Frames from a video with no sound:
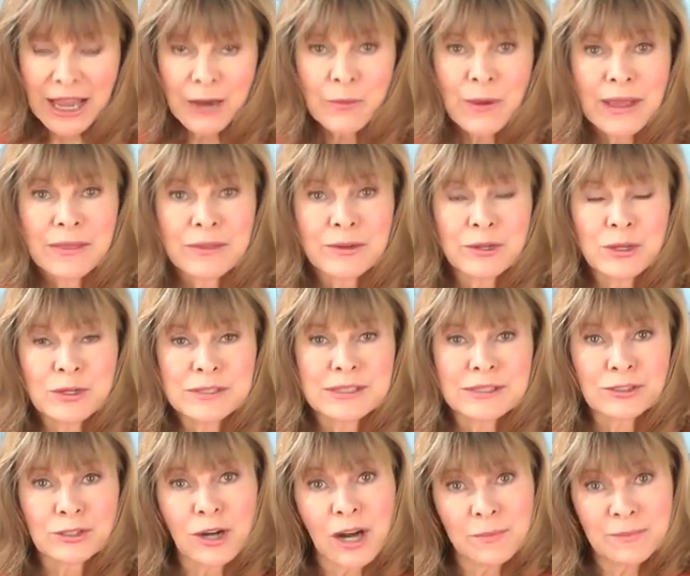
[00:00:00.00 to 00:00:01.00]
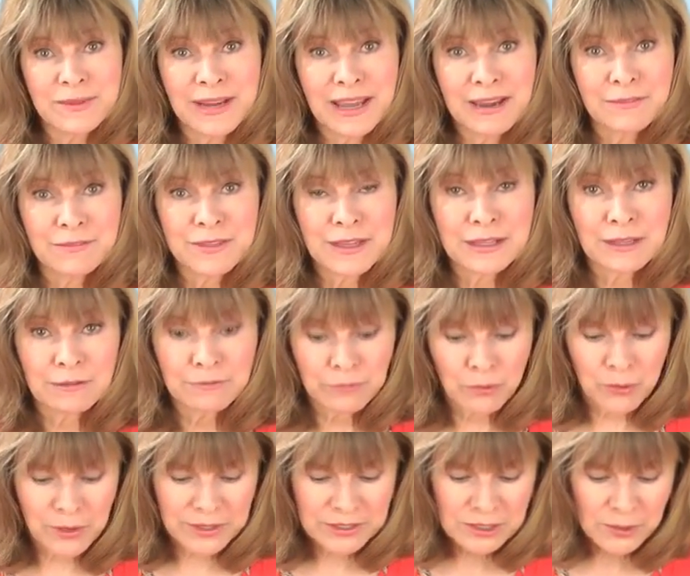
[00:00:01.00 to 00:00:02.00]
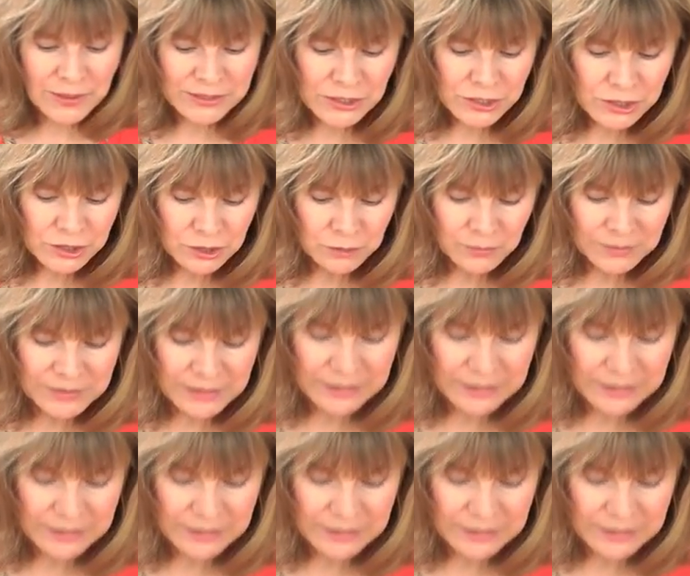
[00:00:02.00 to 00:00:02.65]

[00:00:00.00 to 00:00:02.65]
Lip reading: I rather use a sharp knife than a fork, so I just do it